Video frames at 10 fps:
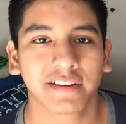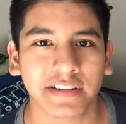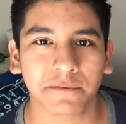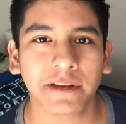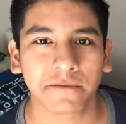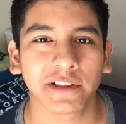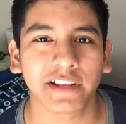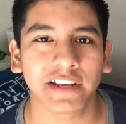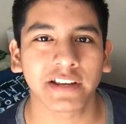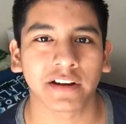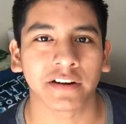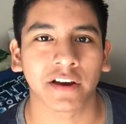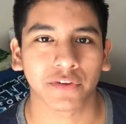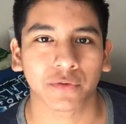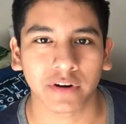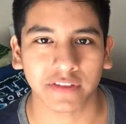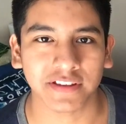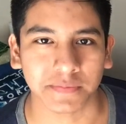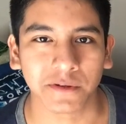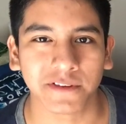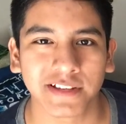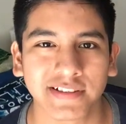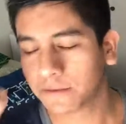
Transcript: Did we really need another one of these movies?